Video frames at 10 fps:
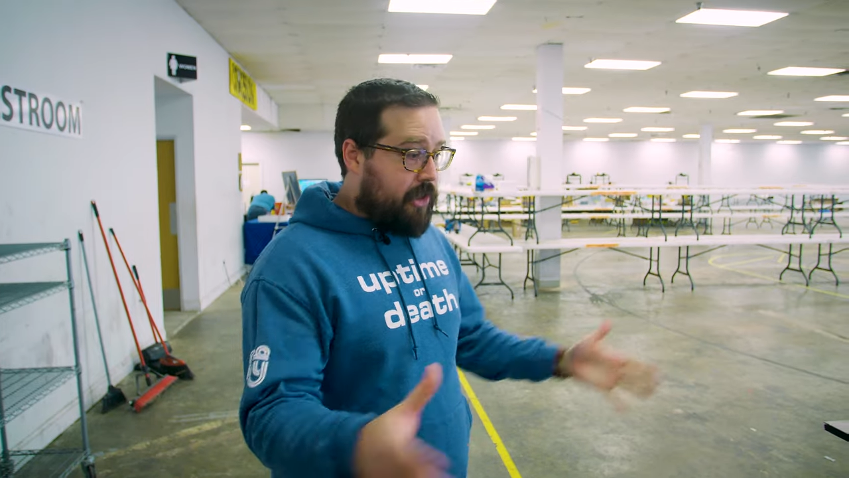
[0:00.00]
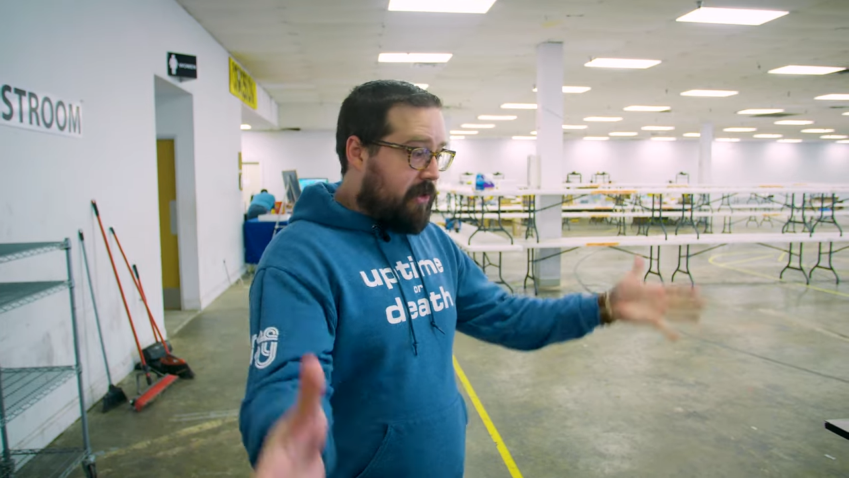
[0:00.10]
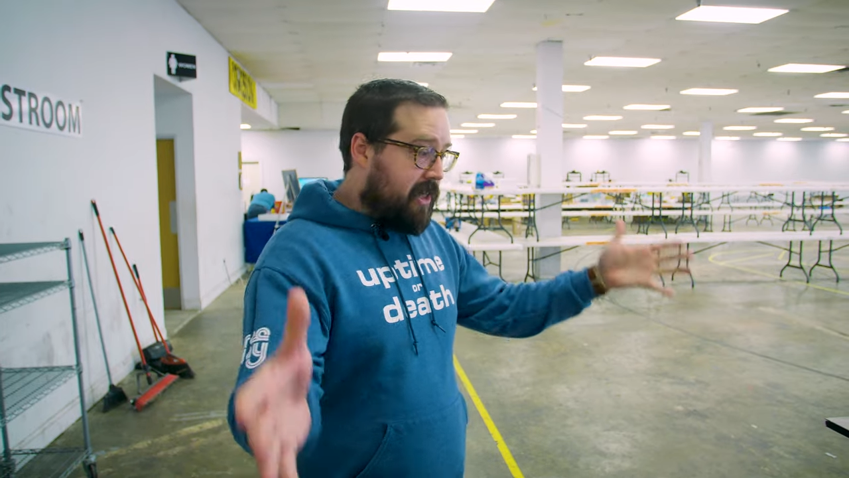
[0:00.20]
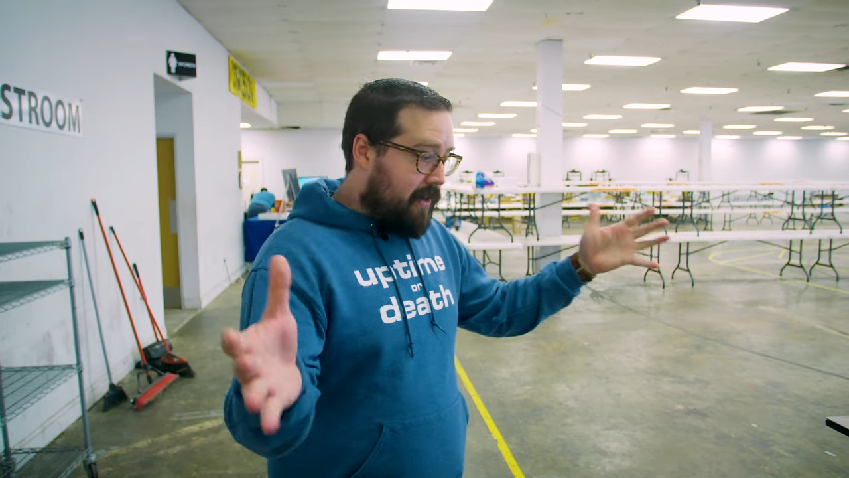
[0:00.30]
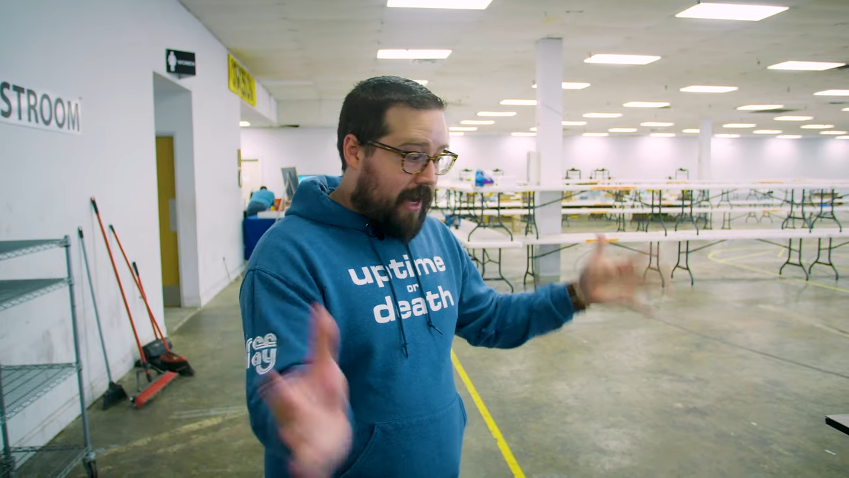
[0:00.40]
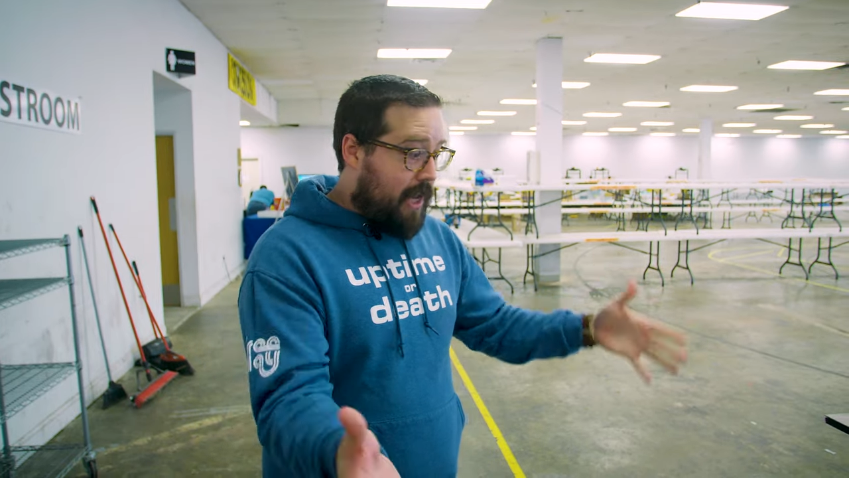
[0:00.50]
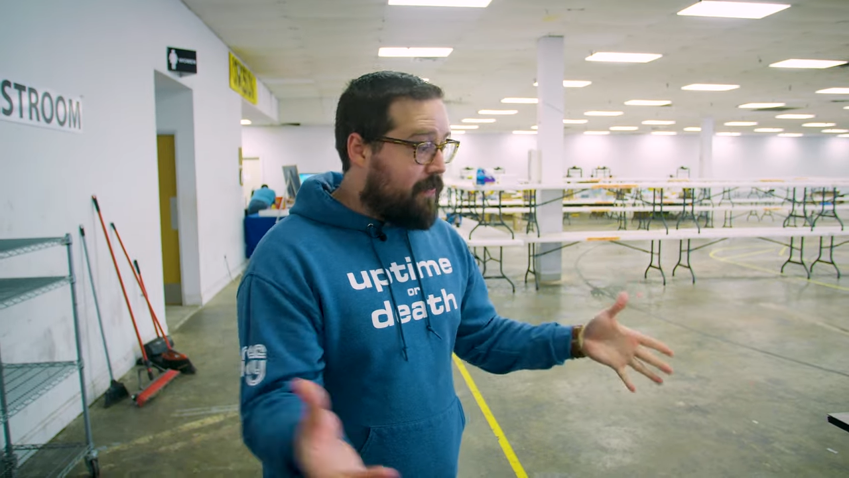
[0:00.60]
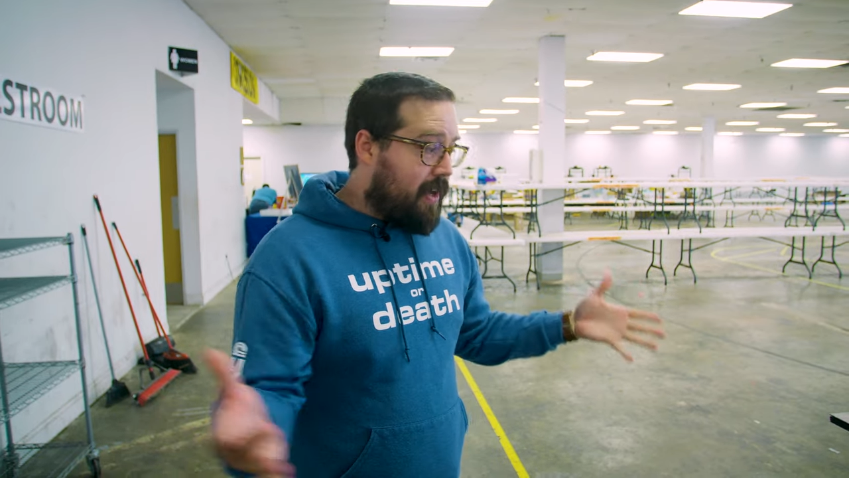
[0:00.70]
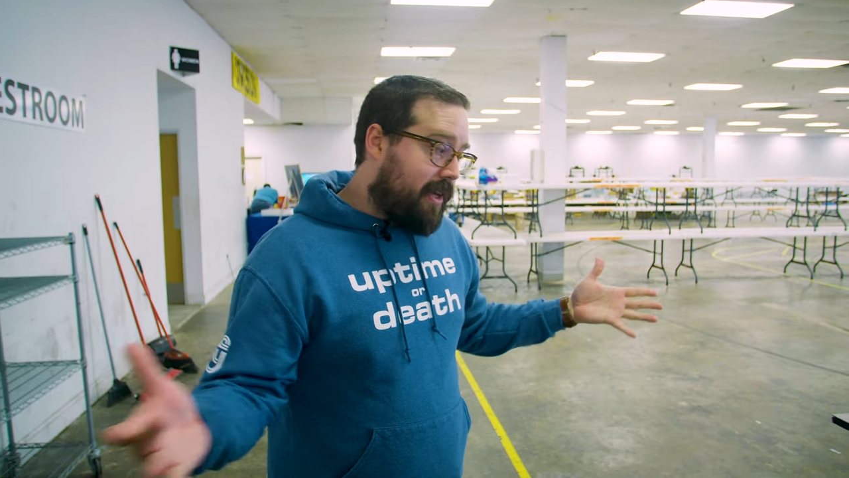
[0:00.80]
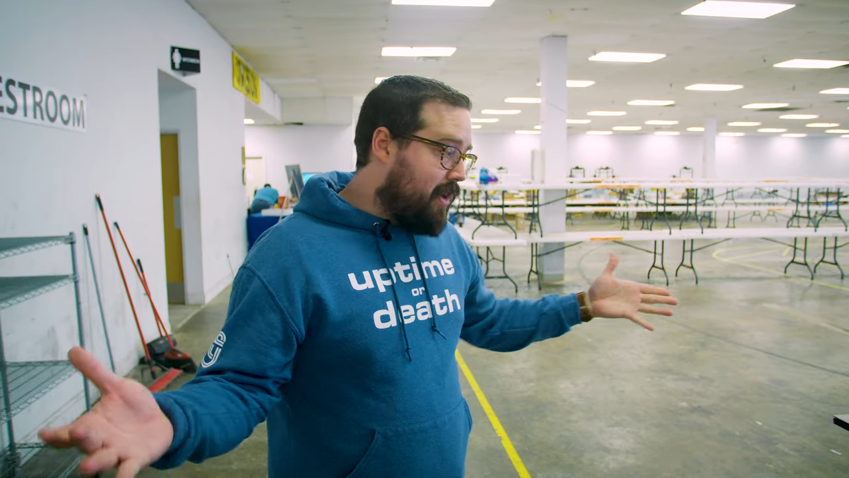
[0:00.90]
generally, if it
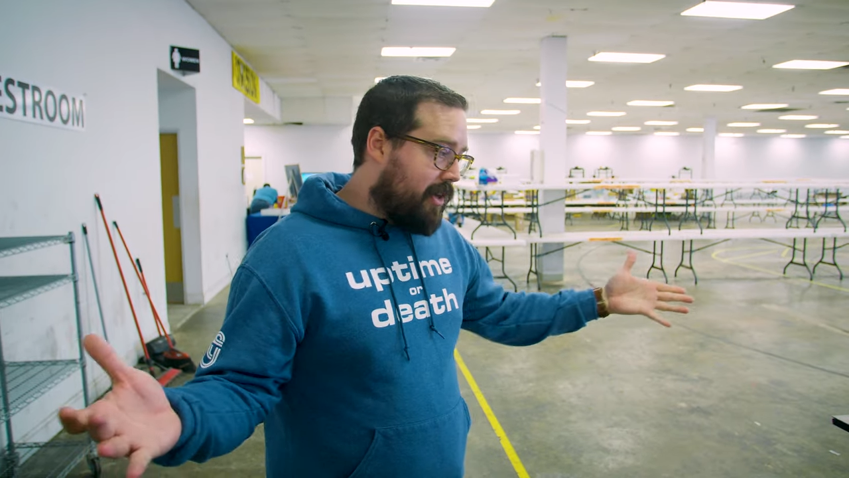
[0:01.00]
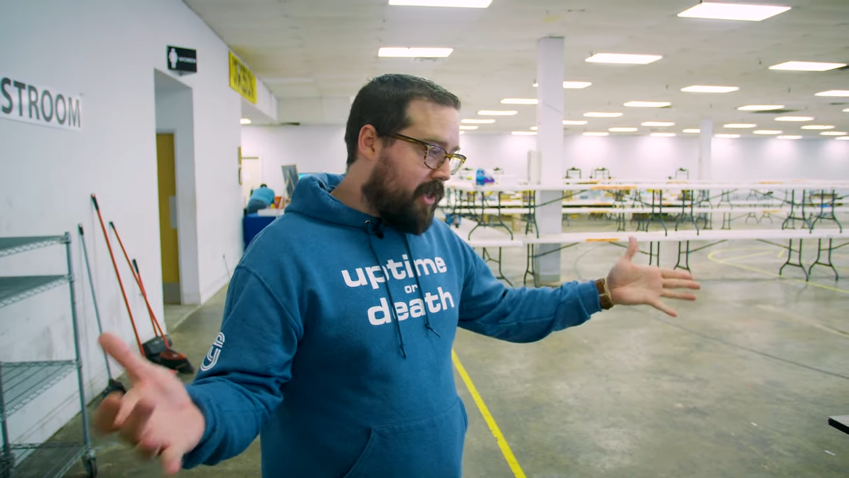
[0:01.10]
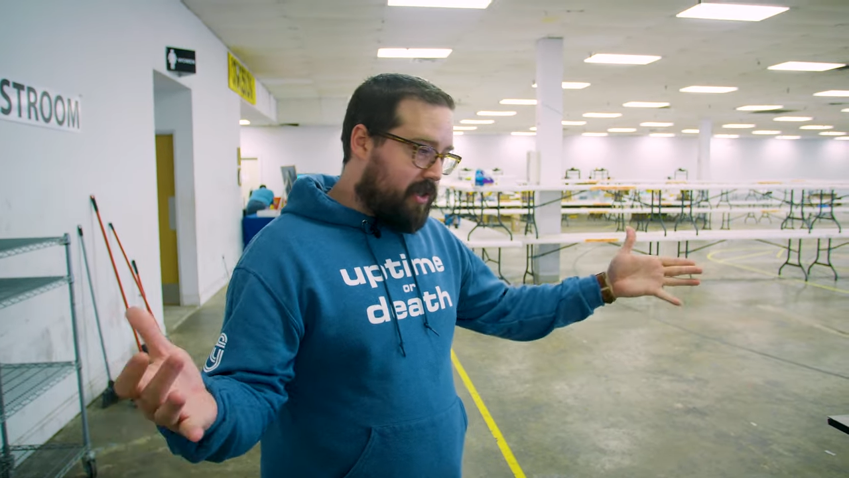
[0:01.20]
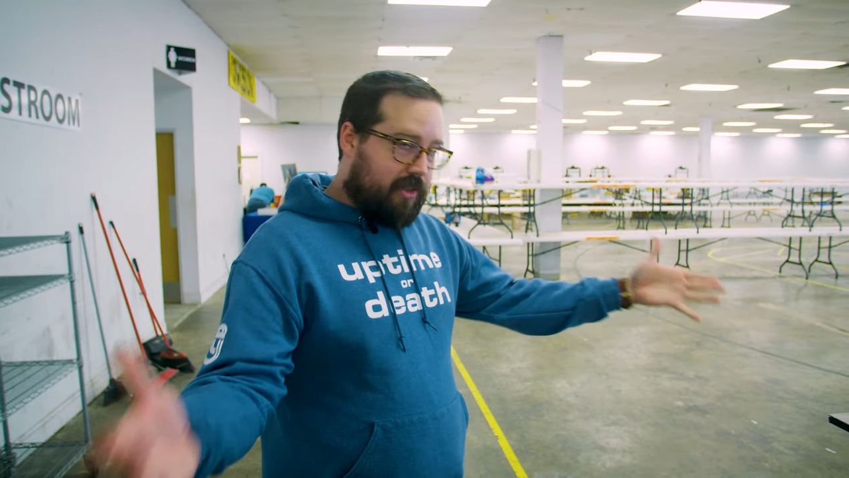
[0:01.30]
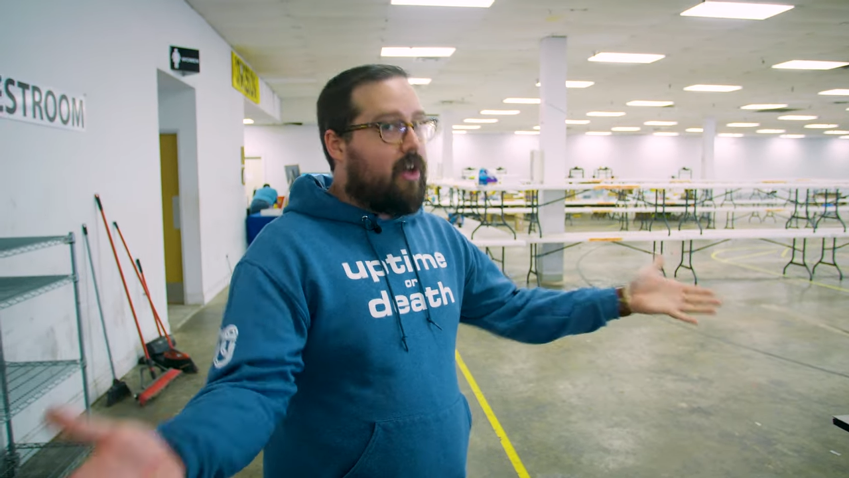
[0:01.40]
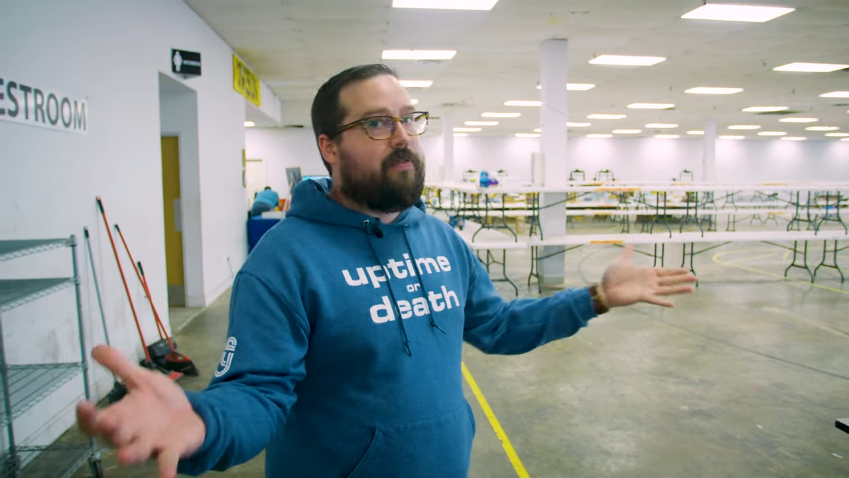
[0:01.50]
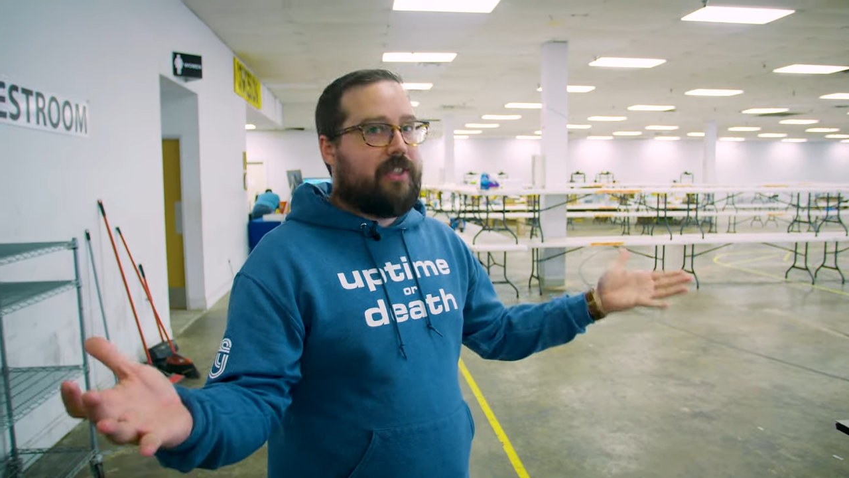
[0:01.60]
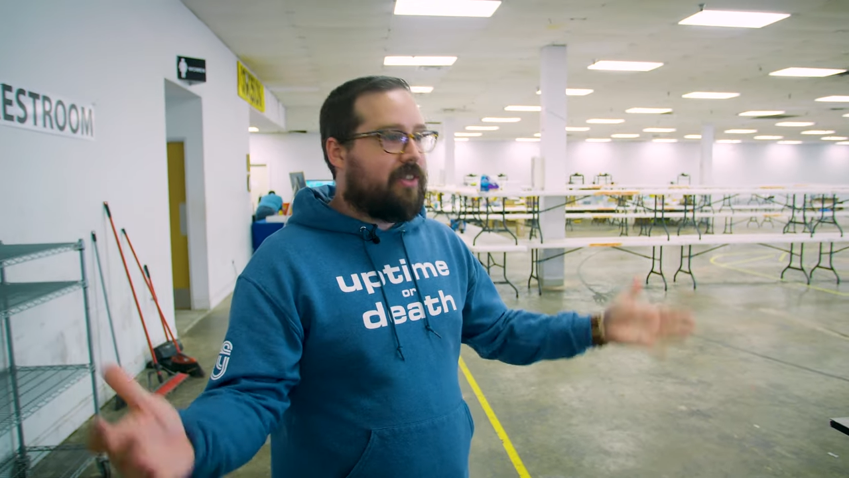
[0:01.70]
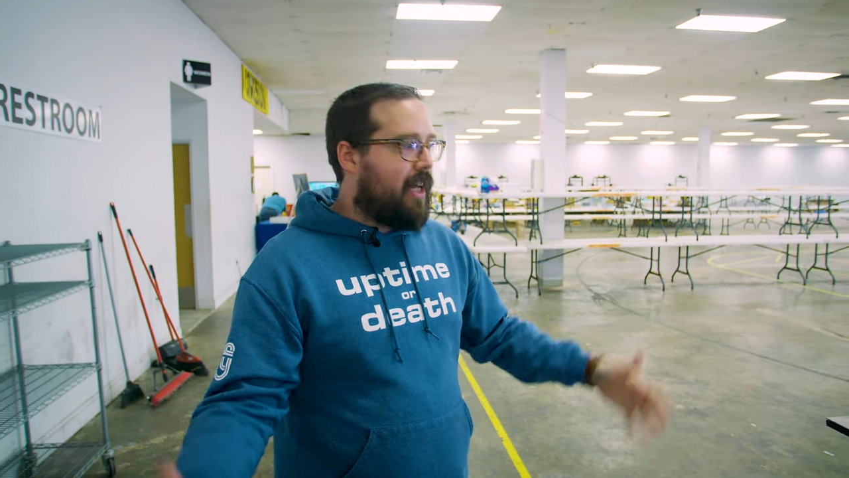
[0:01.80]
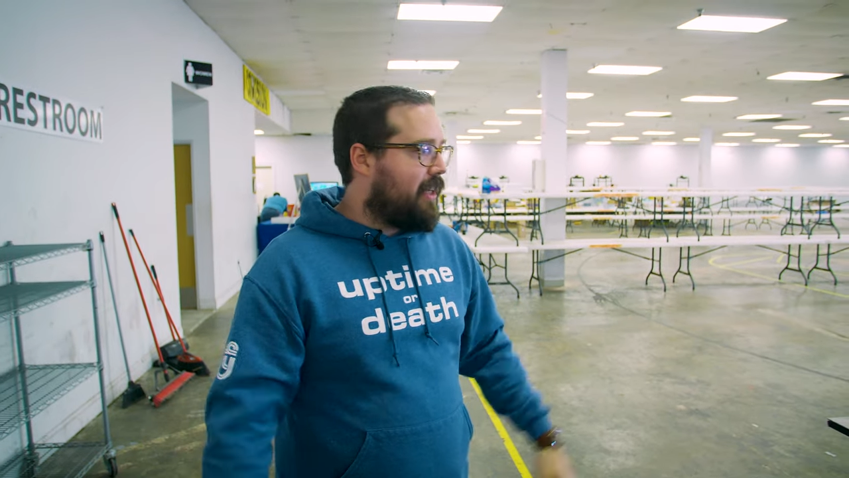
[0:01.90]
has value, the auctioneers love
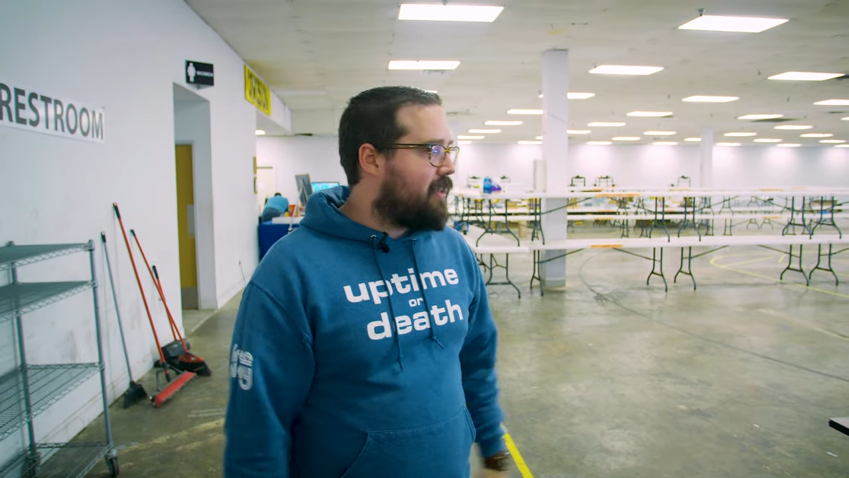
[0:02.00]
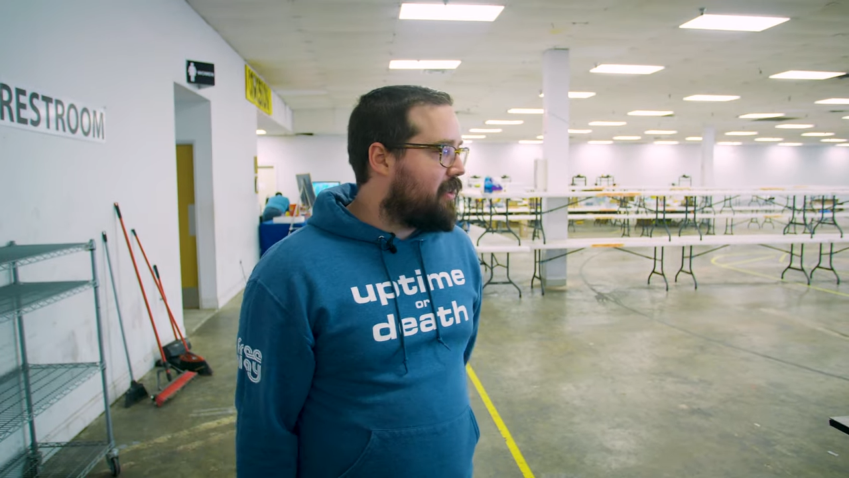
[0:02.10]
to sell it.